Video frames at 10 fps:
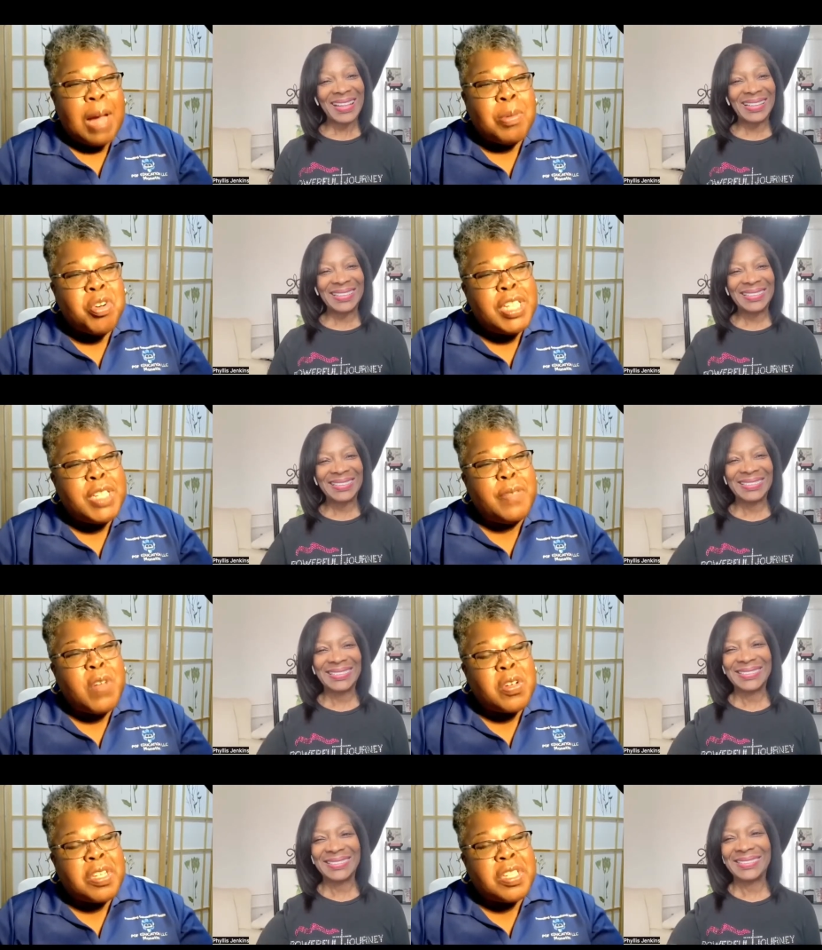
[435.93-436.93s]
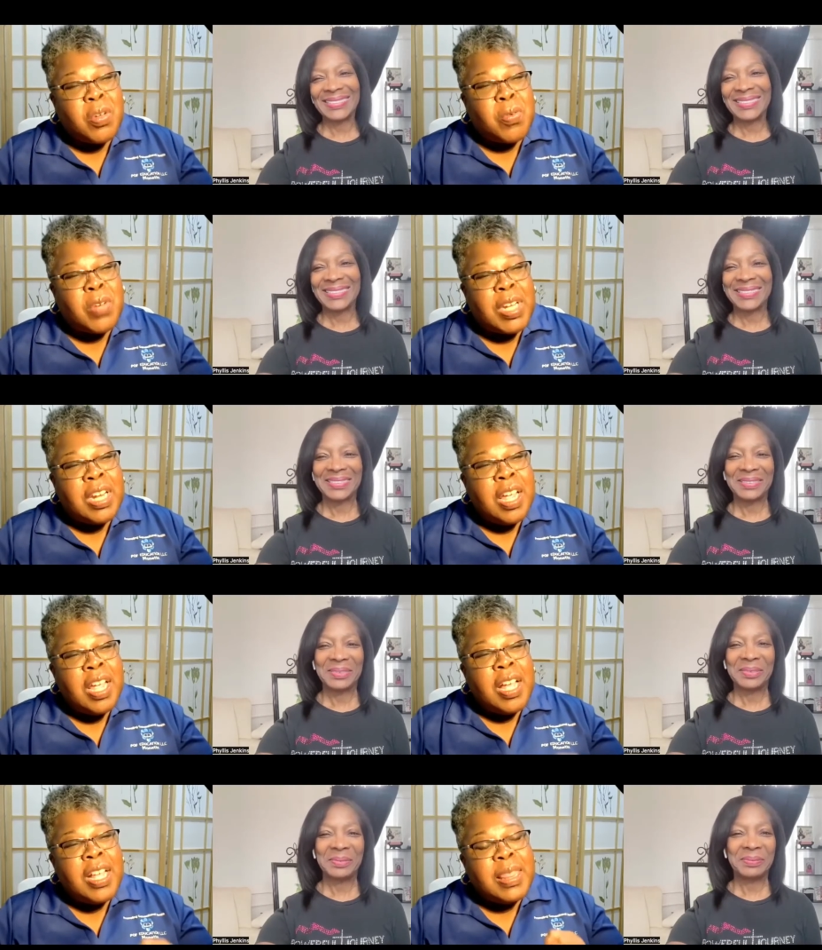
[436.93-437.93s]
Speaker 1: I'm going to focus on
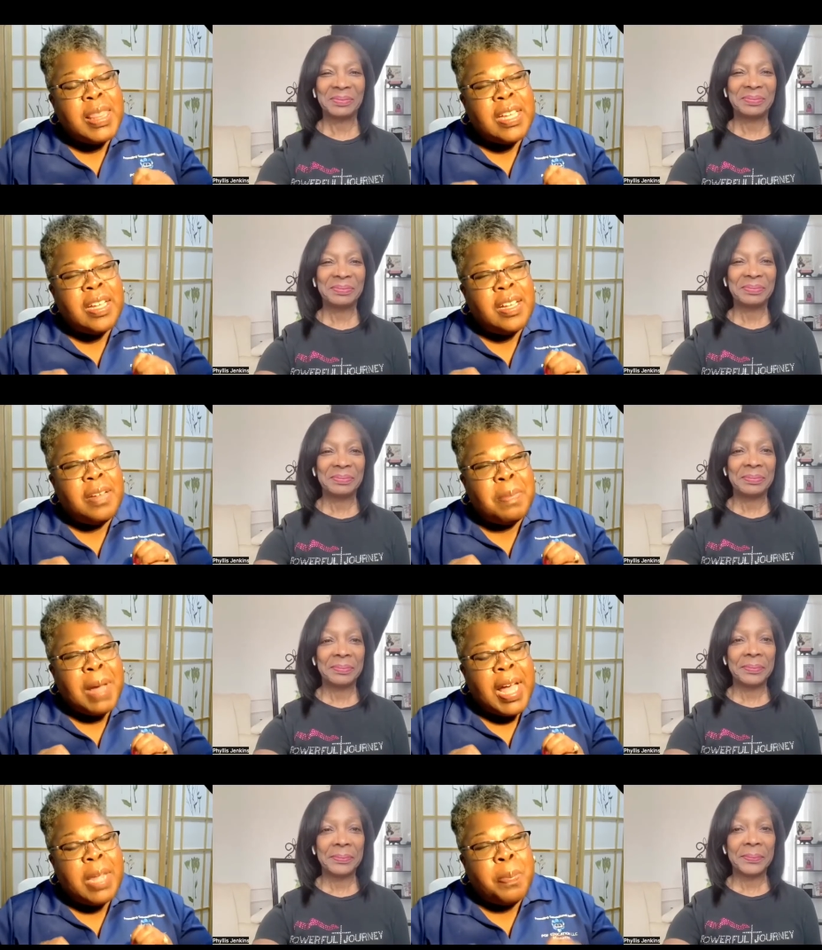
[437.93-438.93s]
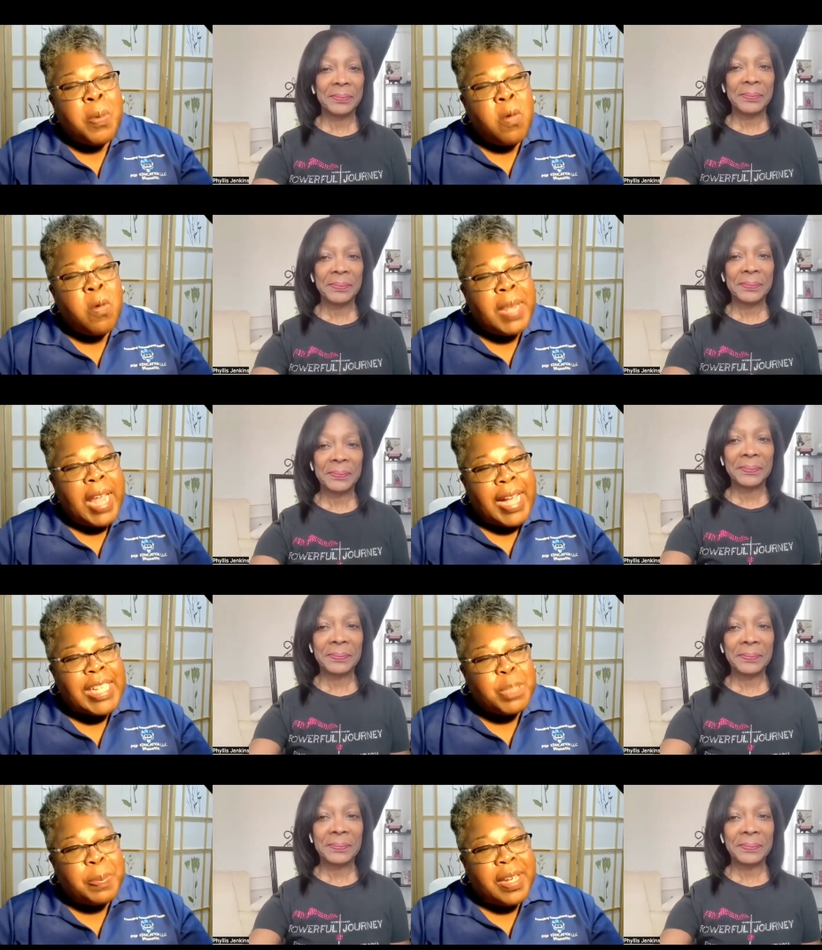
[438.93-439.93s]
the my employment
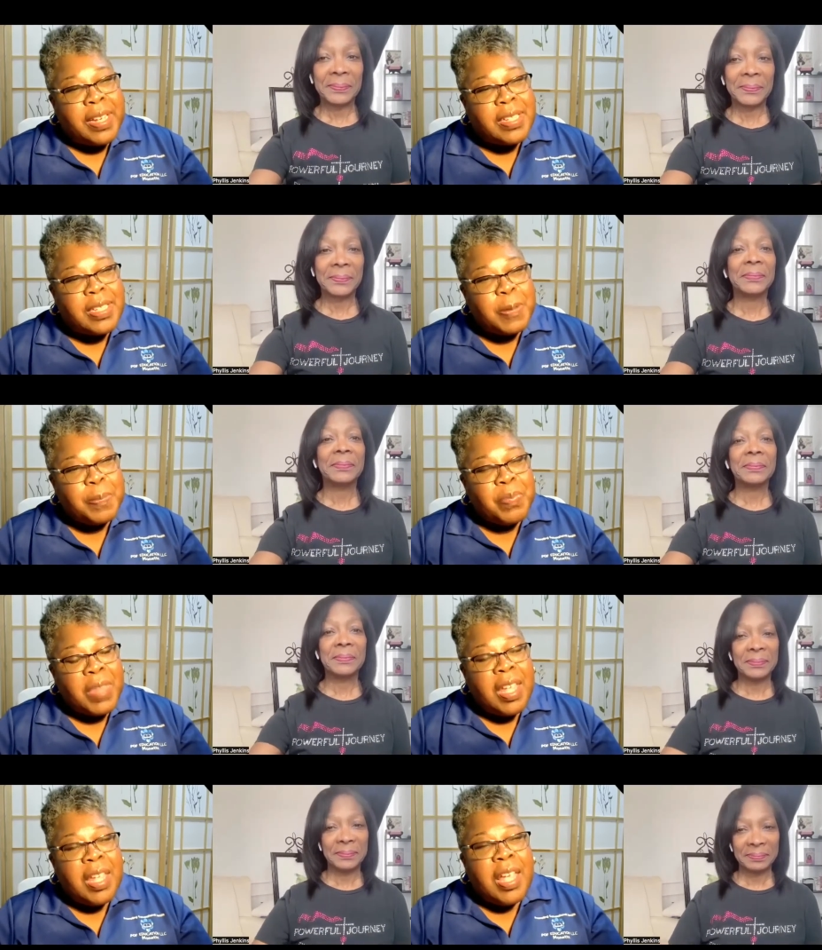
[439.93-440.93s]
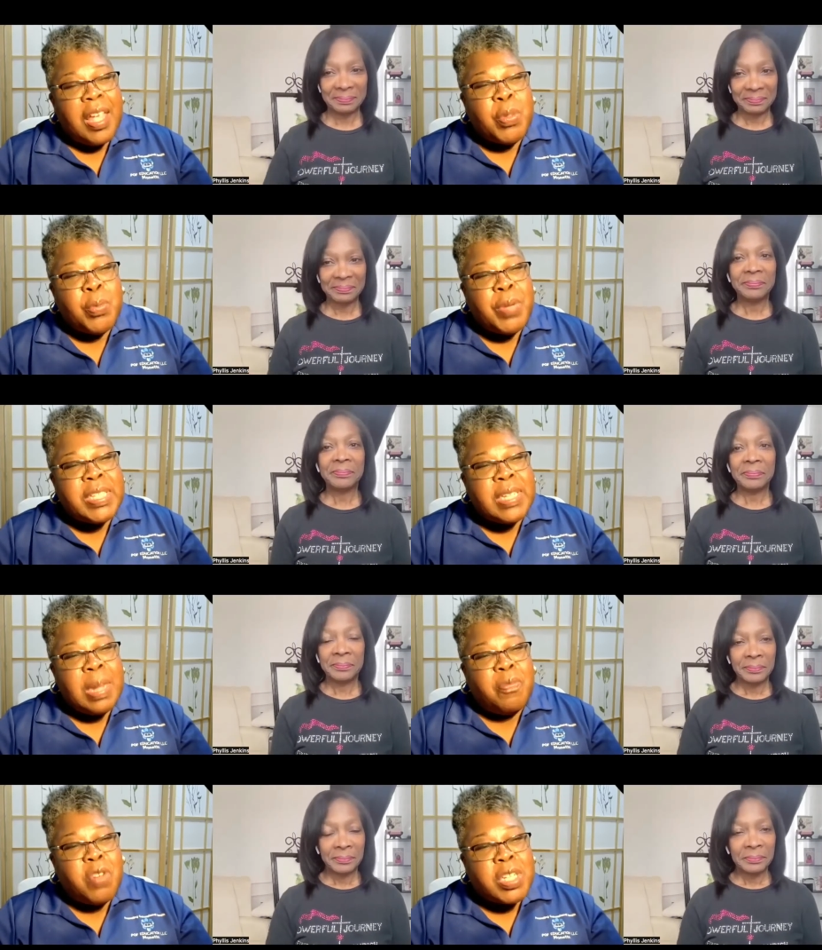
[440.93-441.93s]
aspects. And the reason
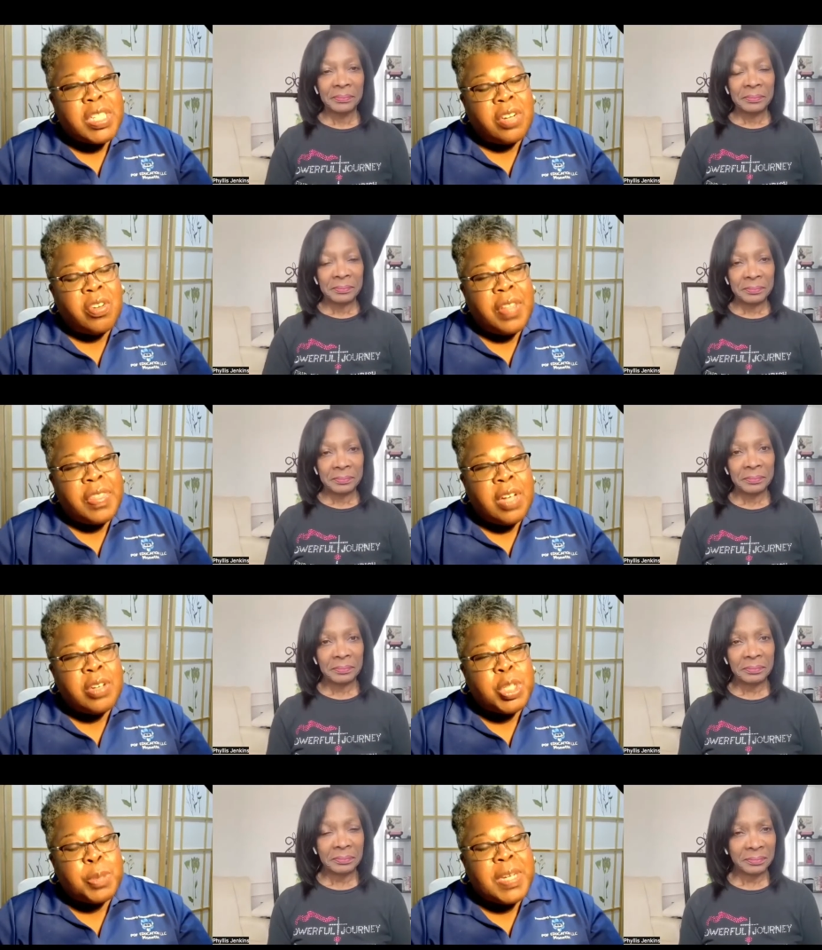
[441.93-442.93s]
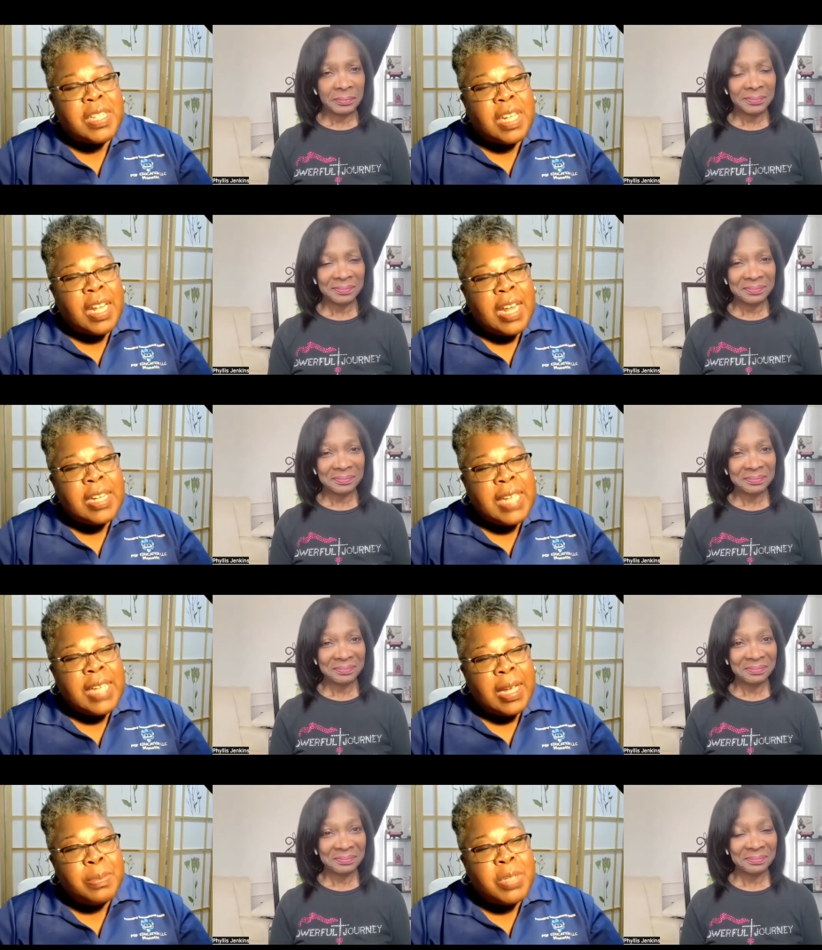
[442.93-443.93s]
I'm focusing on those is because a lot of
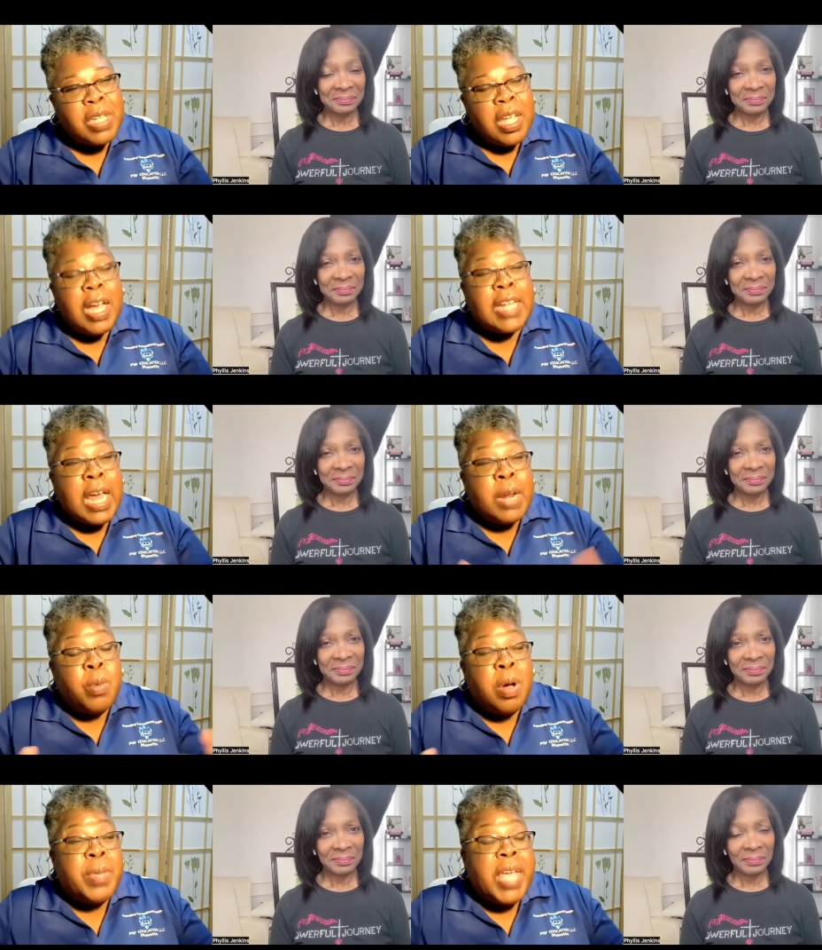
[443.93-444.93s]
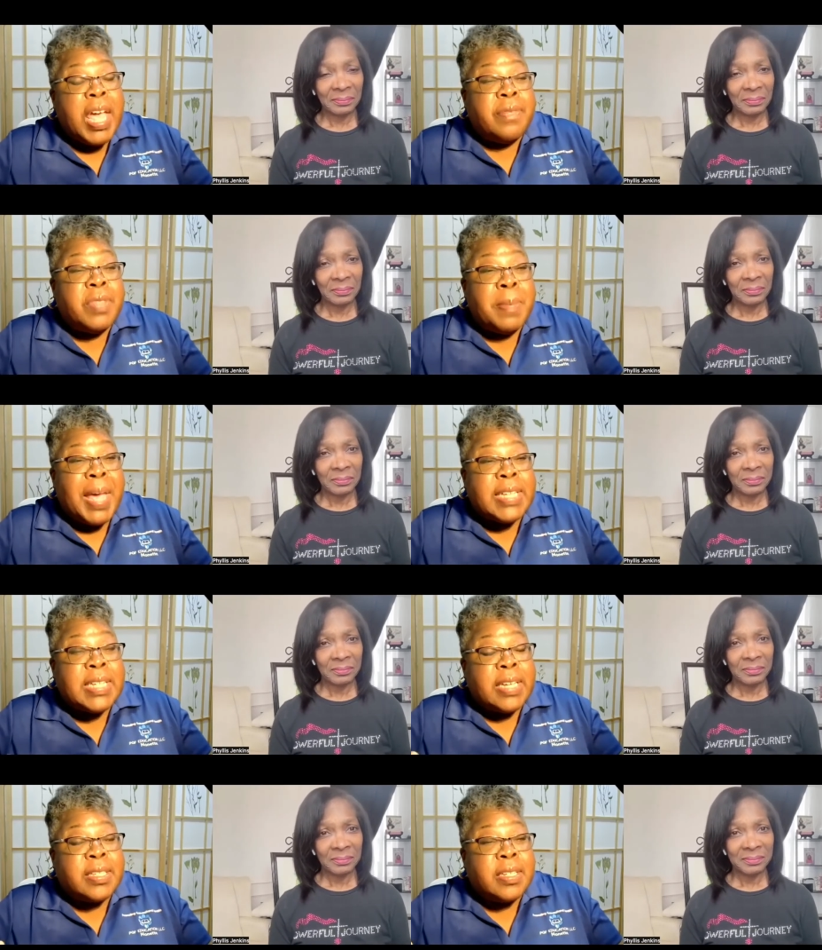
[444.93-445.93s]
times, a lot, well, we have the mass
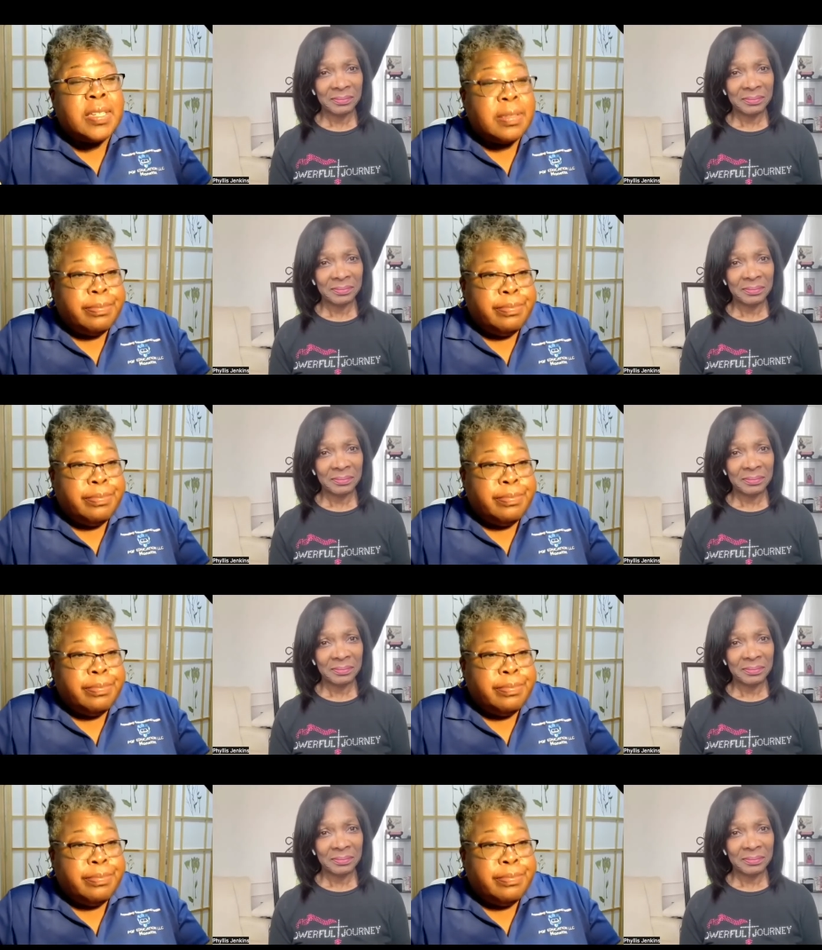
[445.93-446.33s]
exodus,